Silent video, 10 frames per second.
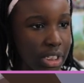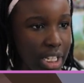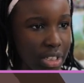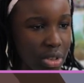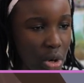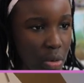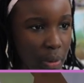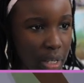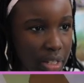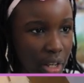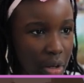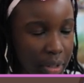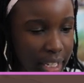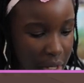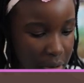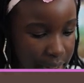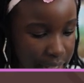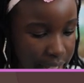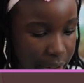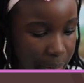this? Oh, oh, you can't go in
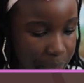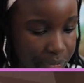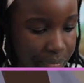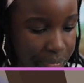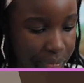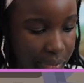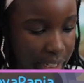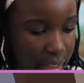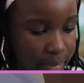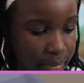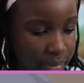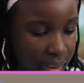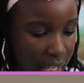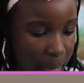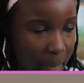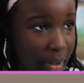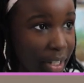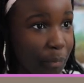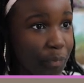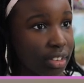there. Mm, okay. Um,
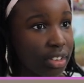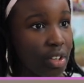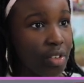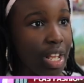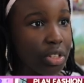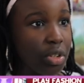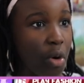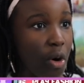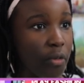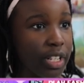okay. So let's go over